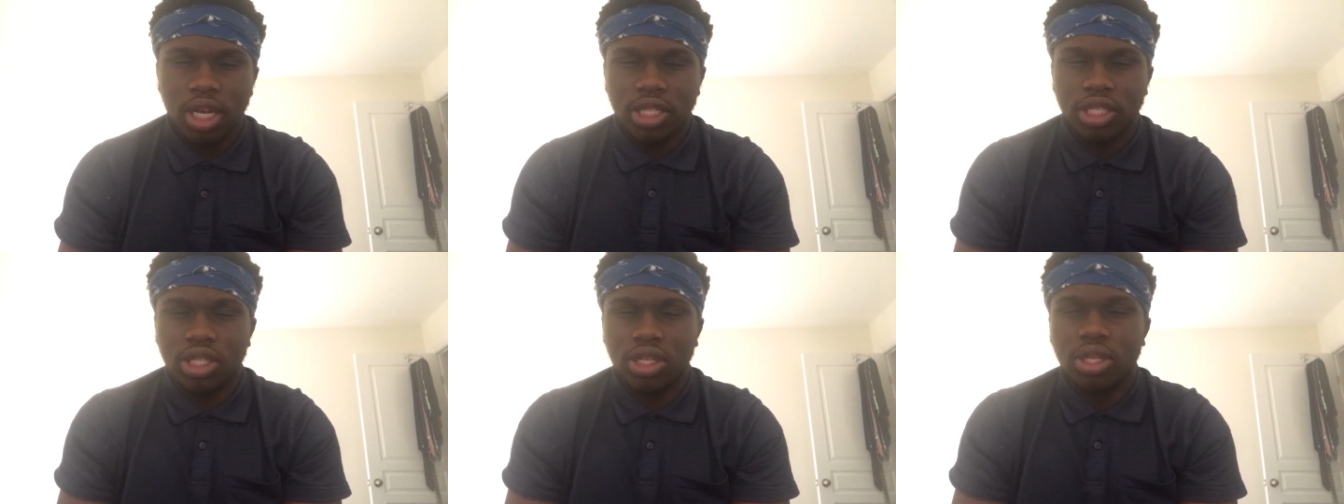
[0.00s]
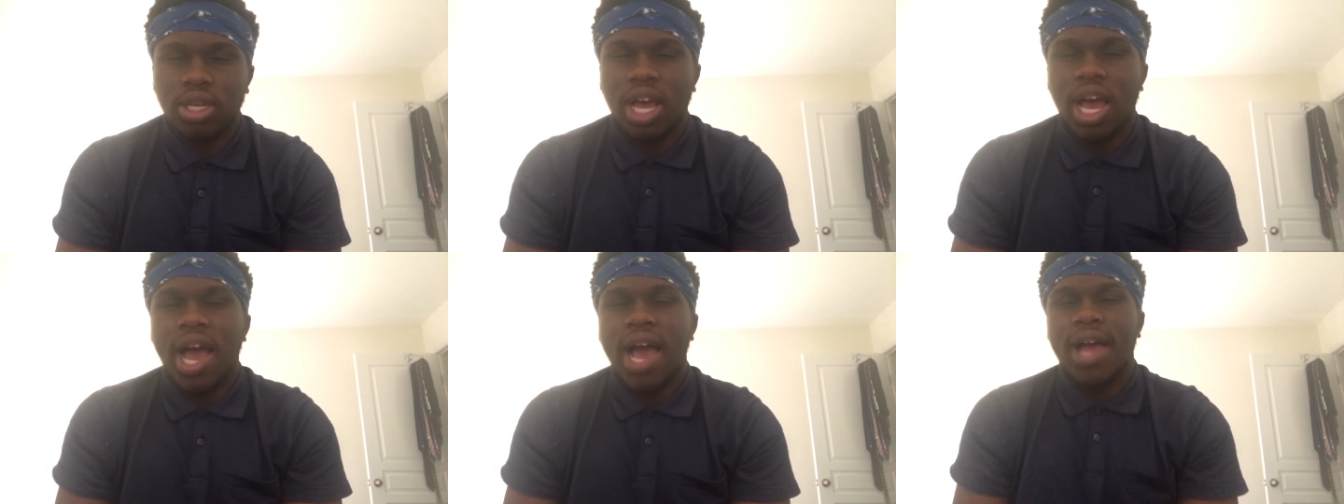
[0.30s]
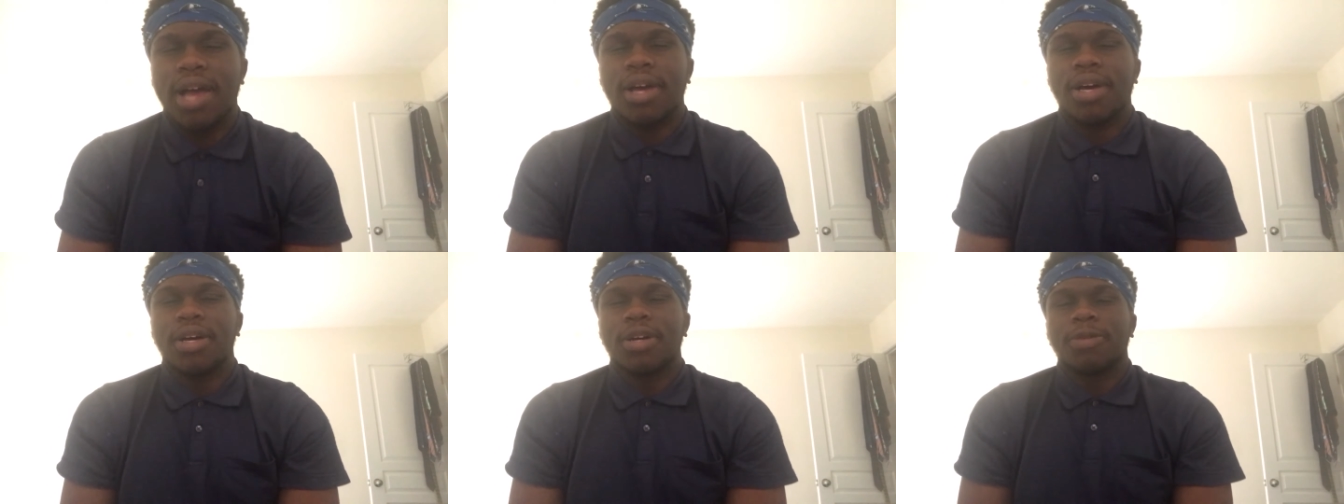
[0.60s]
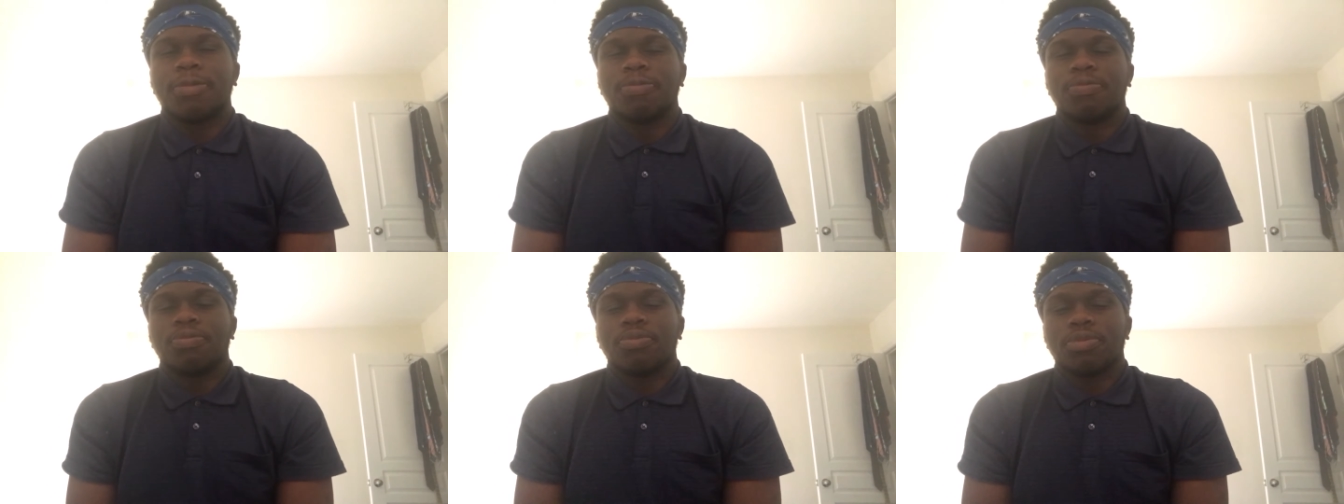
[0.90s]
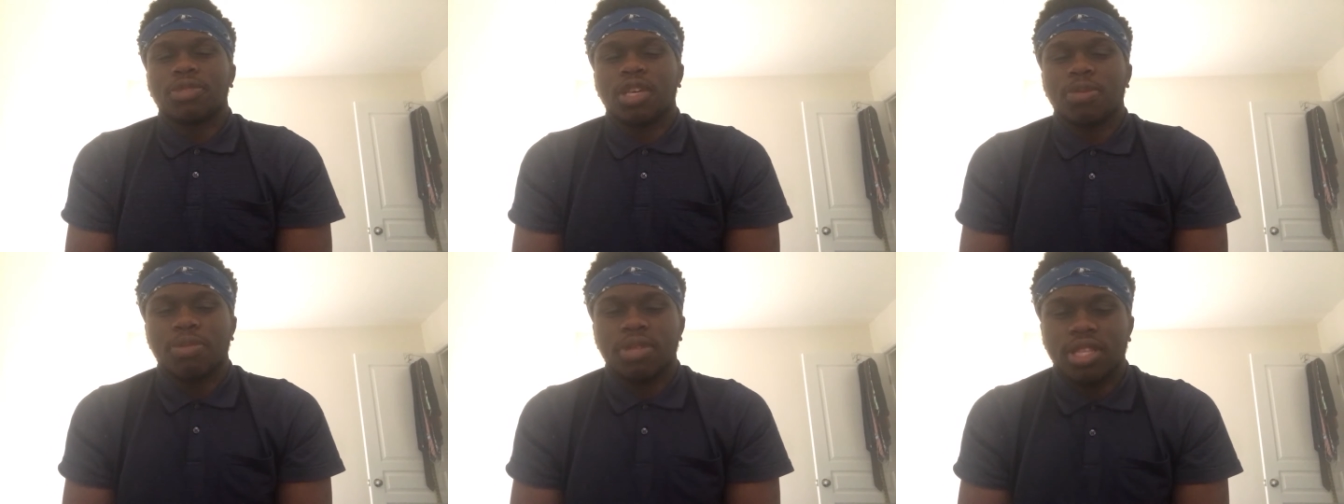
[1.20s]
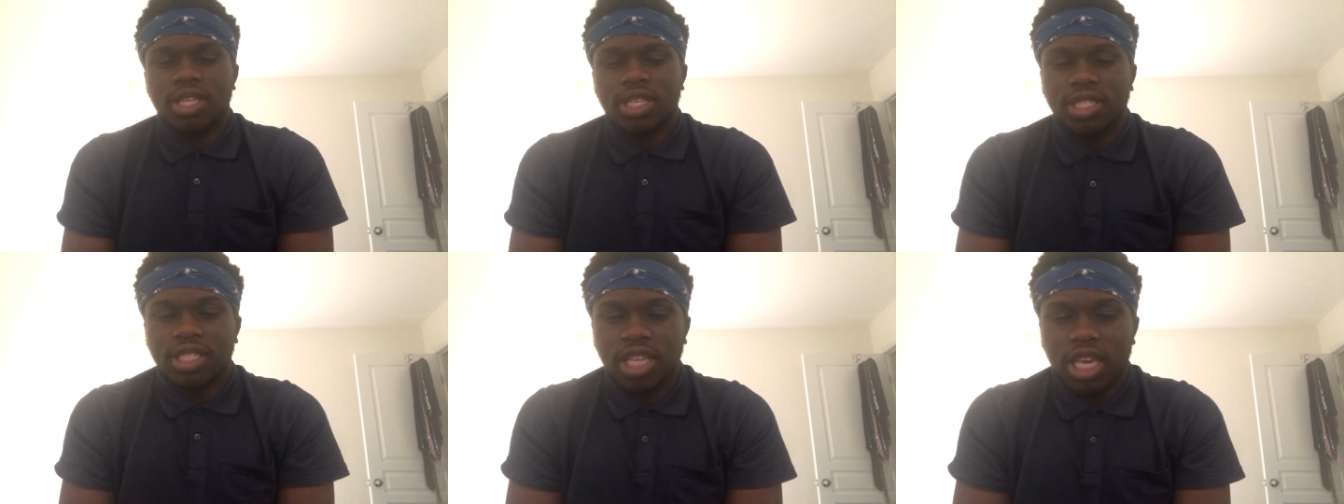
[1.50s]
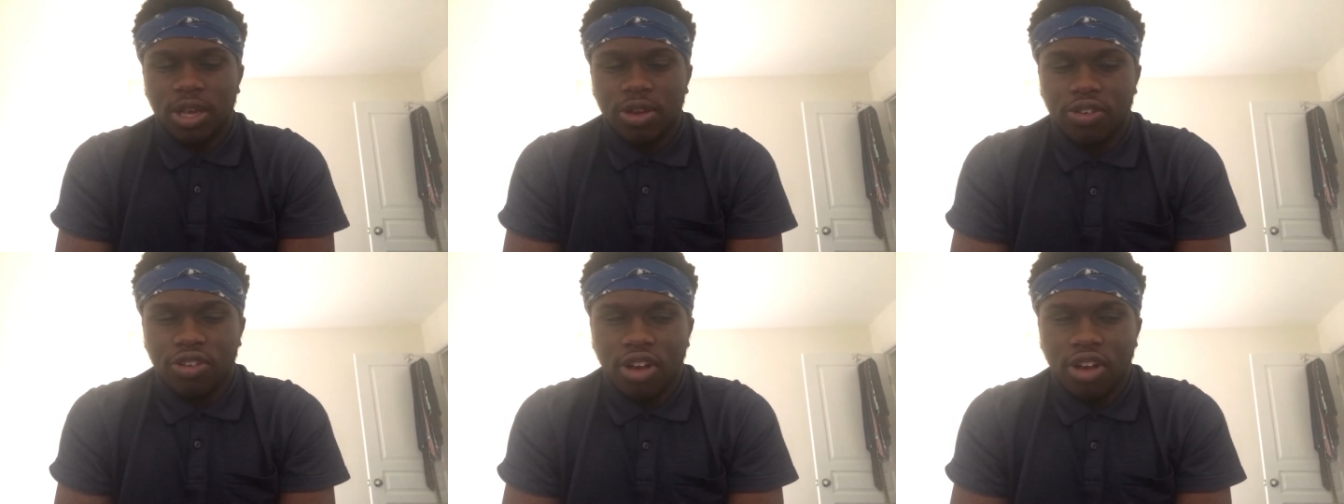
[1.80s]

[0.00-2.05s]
to not commit the same